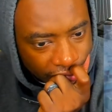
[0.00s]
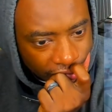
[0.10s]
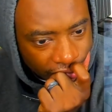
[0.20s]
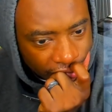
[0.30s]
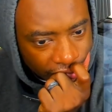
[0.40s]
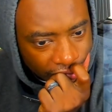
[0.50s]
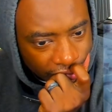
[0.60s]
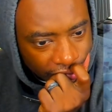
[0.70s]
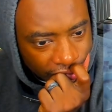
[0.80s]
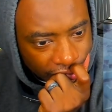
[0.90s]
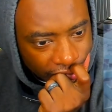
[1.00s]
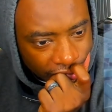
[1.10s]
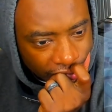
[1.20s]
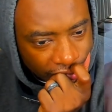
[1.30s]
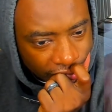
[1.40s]

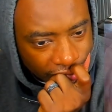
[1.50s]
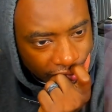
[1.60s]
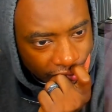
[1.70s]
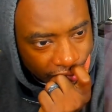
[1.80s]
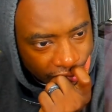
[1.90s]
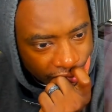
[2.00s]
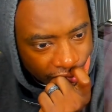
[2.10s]
[no speech]